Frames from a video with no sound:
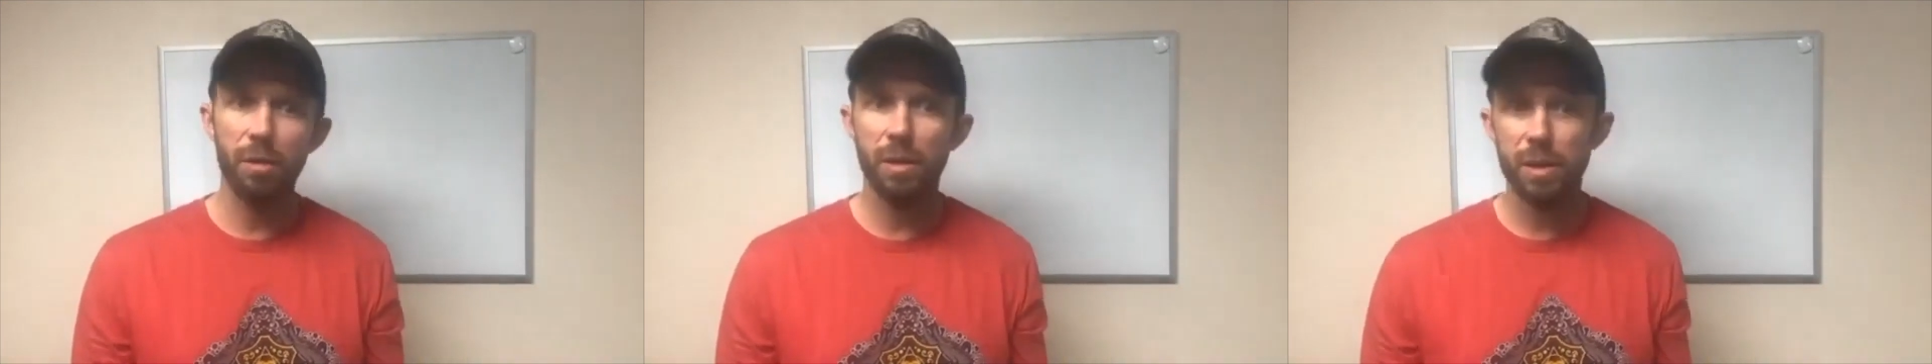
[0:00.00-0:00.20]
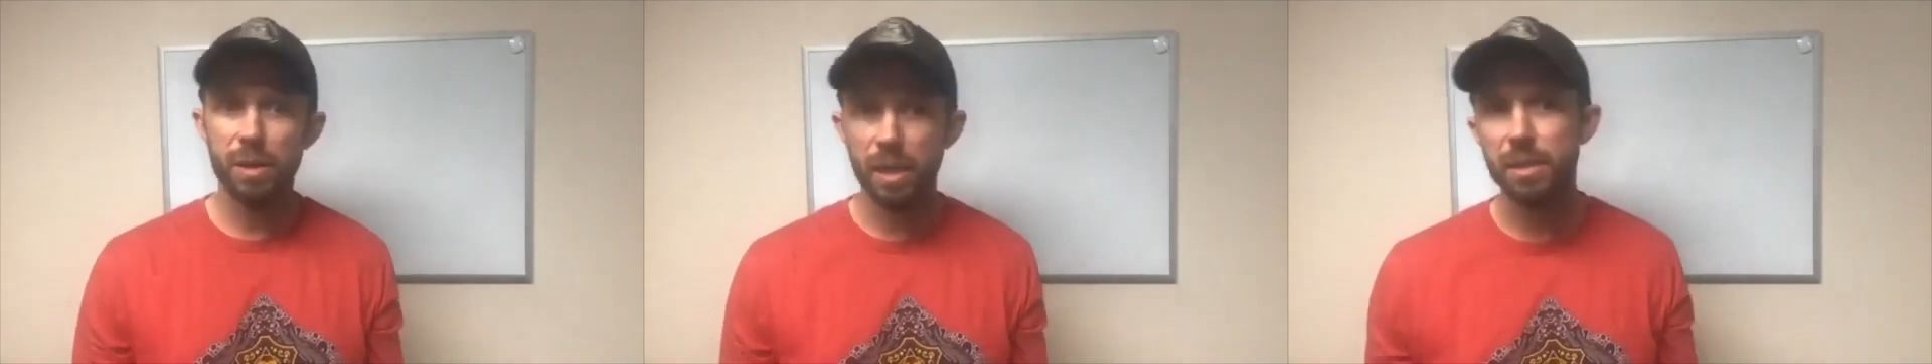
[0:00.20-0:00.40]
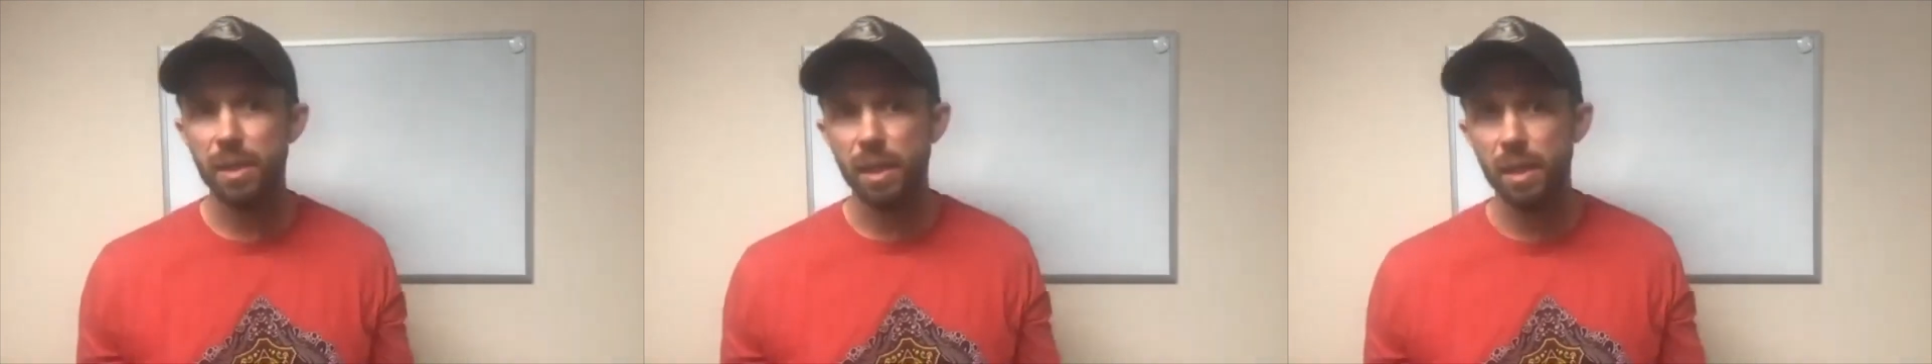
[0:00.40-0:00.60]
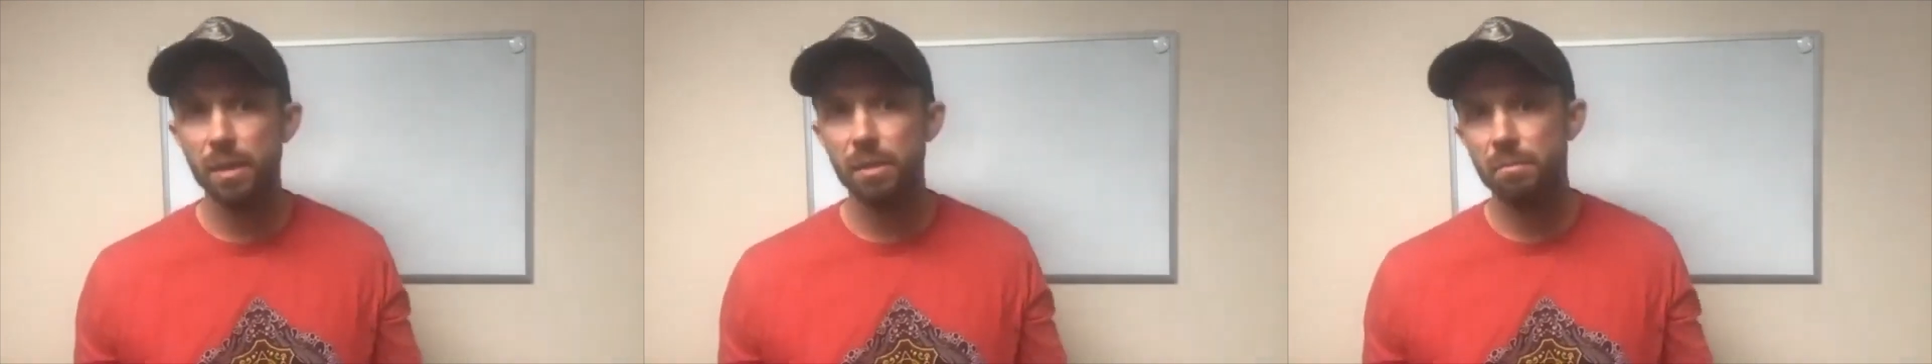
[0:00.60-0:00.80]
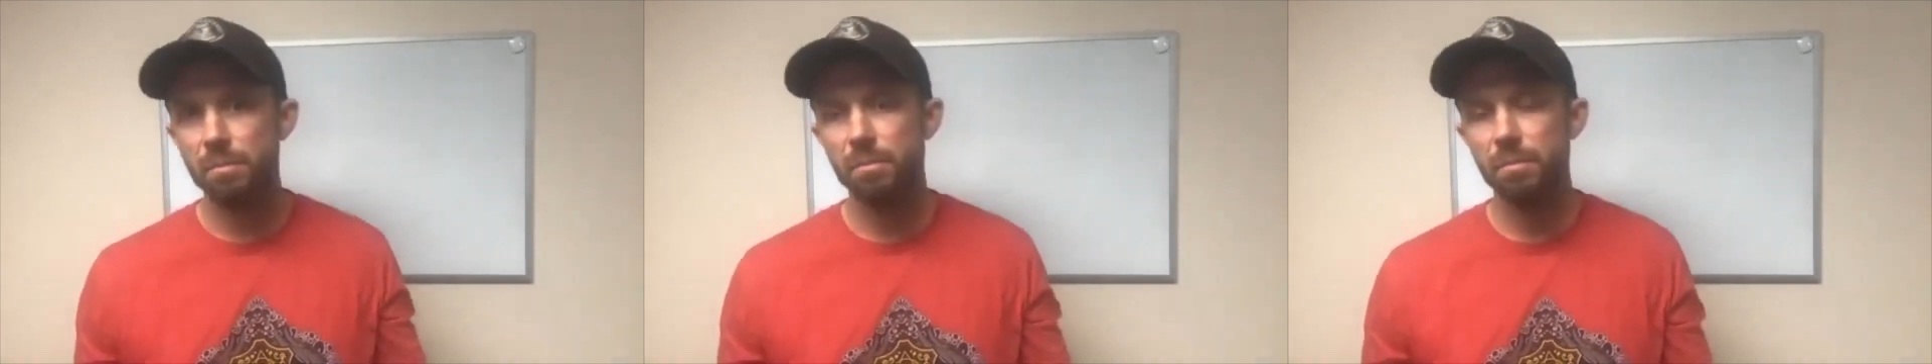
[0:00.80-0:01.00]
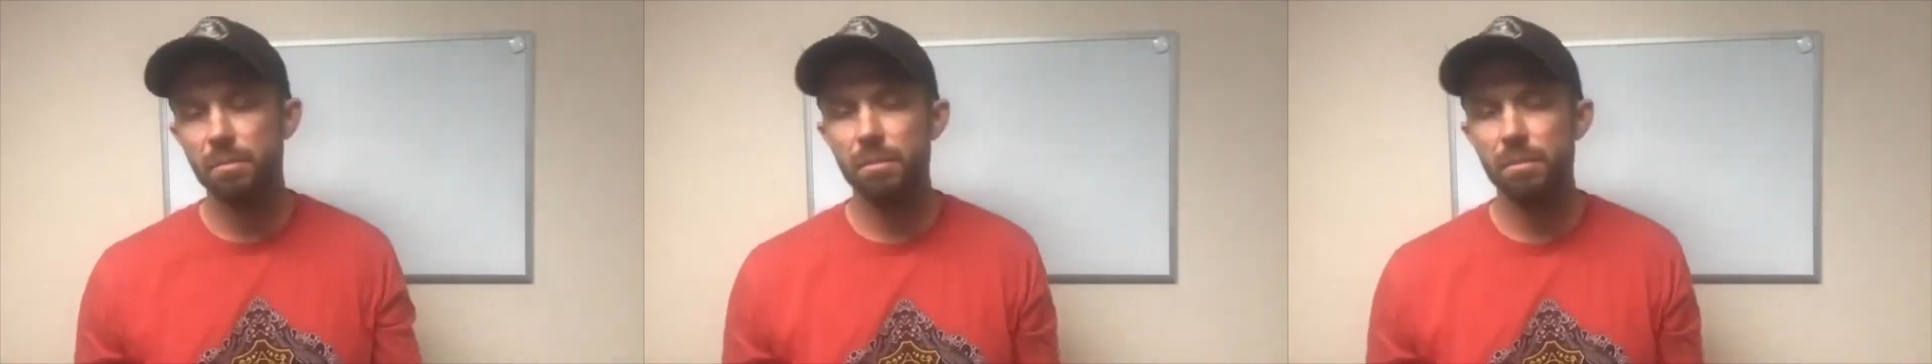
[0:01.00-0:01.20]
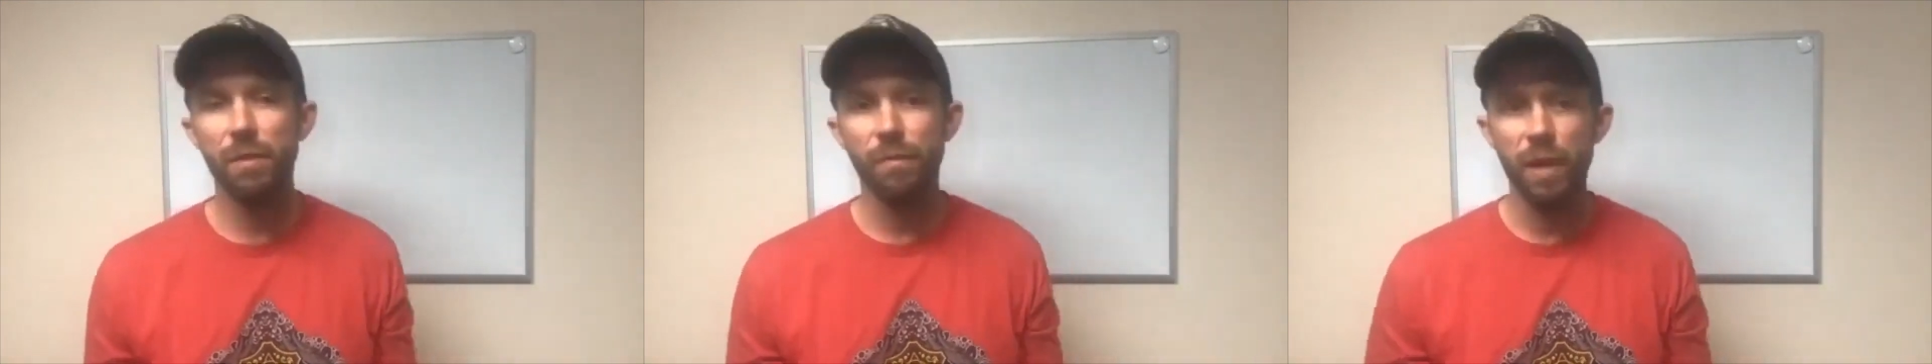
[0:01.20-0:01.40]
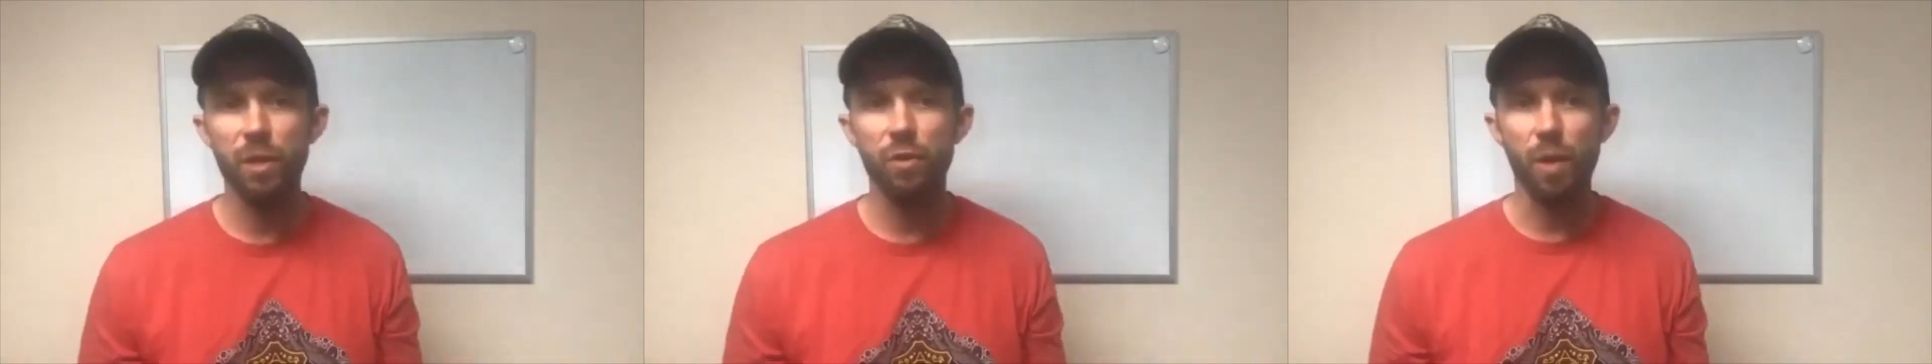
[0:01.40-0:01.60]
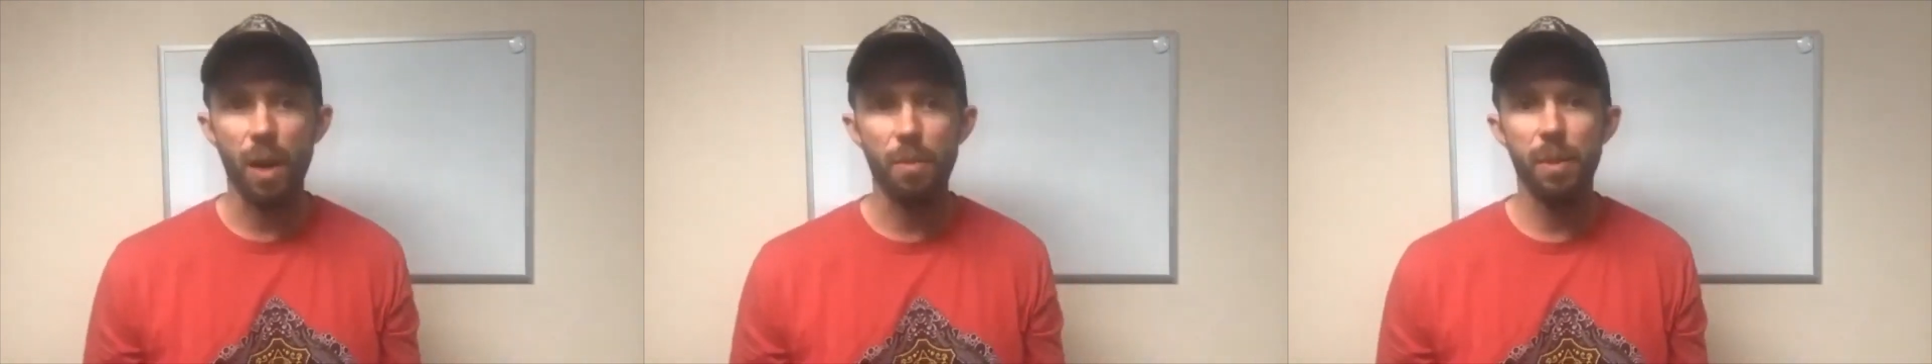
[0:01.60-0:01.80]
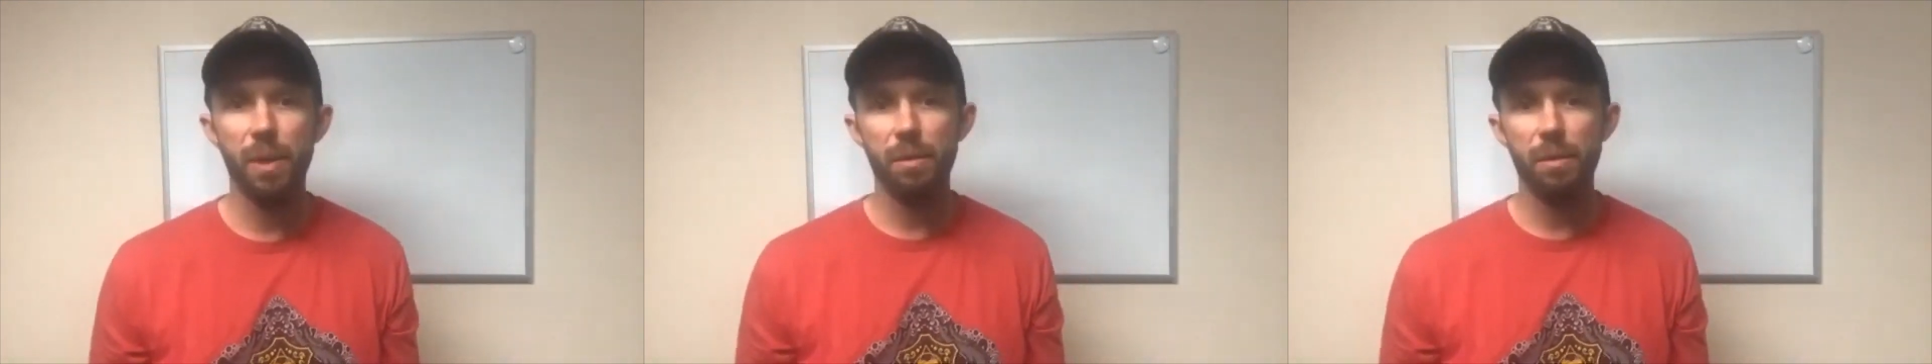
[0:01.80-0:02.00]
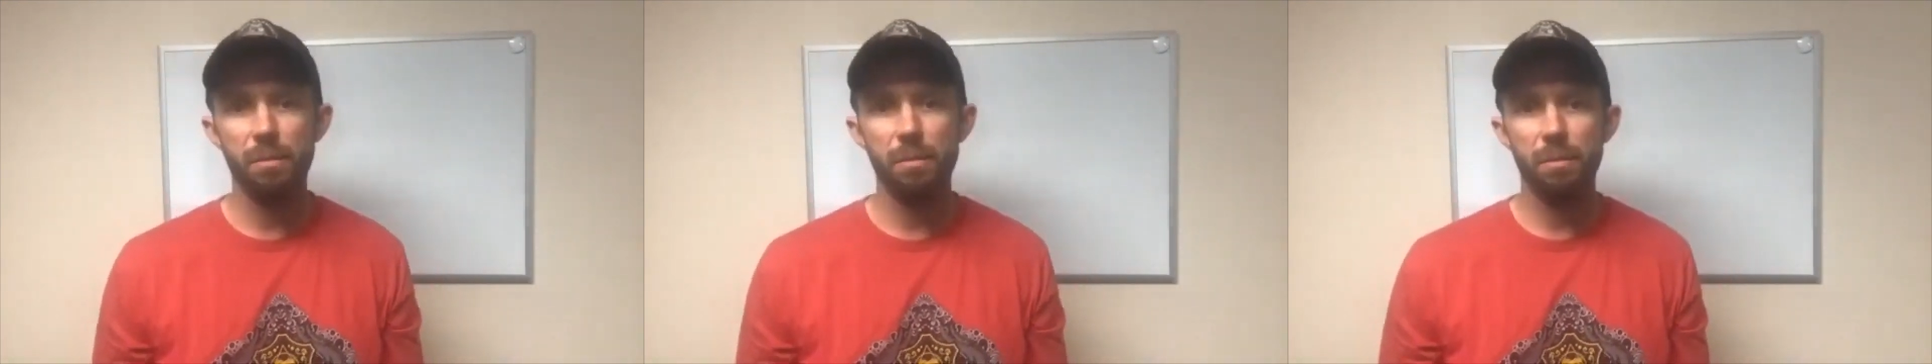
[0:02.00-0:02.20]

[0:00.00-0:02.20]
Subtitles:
because I said, if I drop it,